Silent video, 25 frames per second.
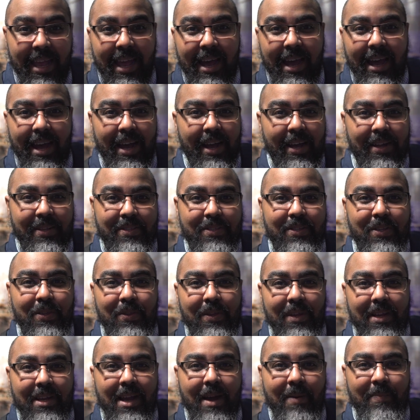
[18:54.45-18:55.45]
to
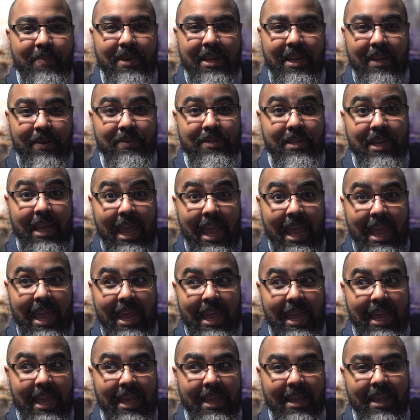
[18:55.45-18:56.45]
the company. I was like,
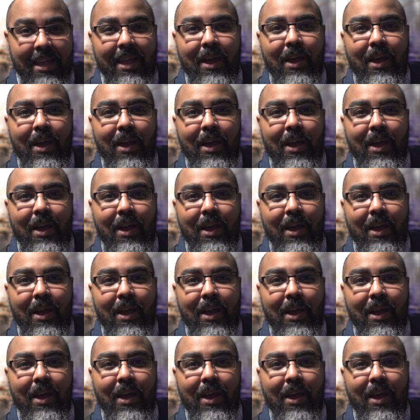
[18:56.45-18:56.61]
hey,